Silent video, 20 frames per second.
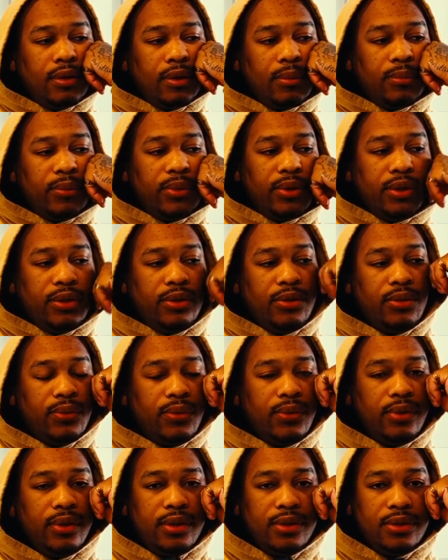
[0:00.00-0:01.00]
I'm really
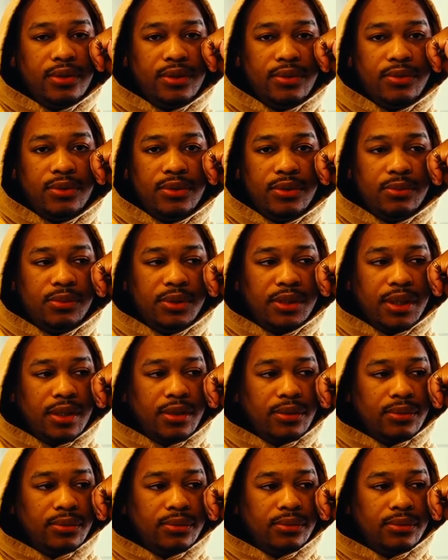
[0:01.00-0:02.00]
doing this YouTube
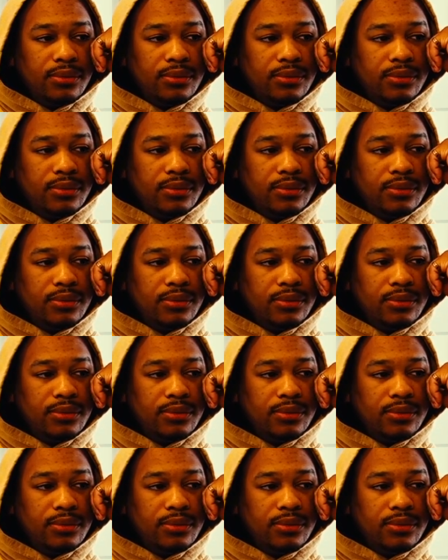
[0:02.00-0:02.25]
channel